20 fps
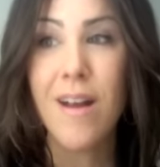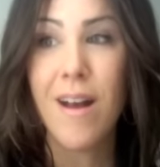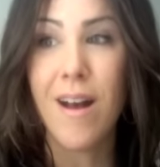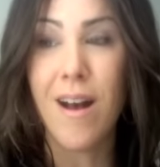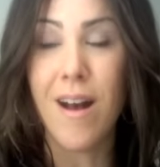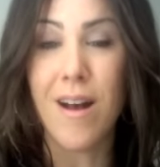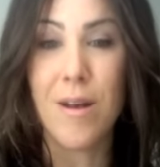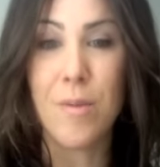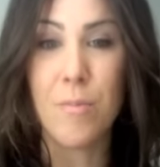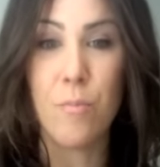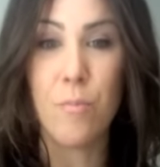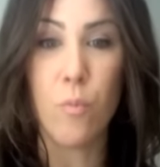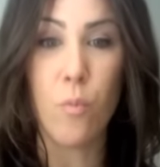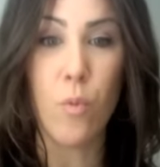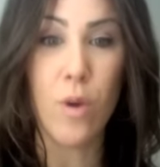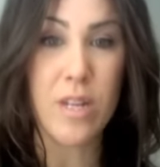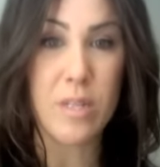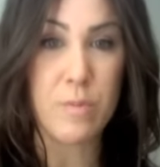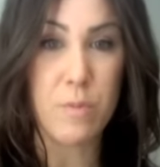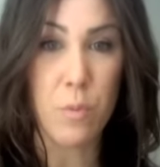
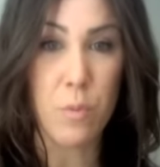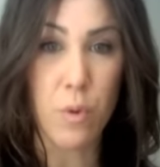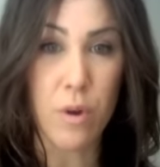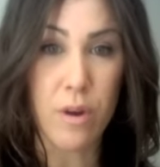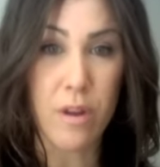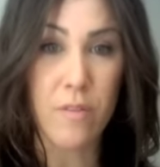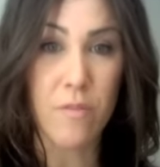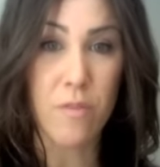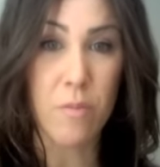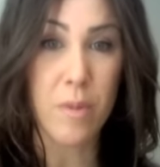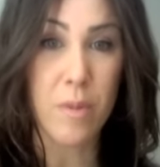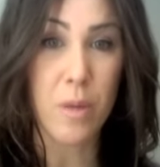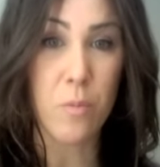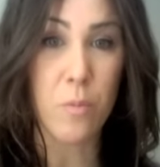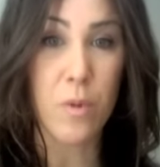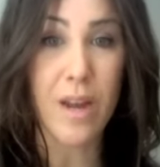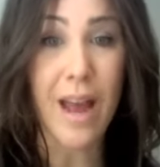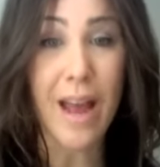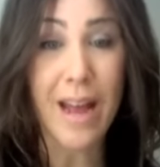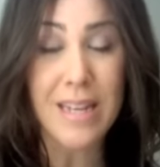what has been working for me and
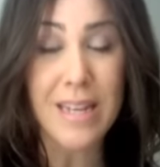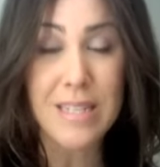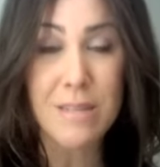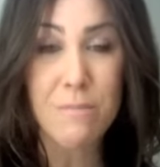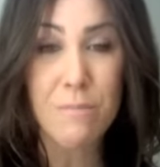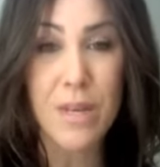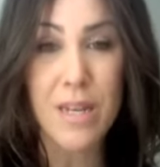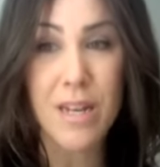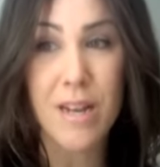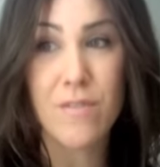what hasn't been.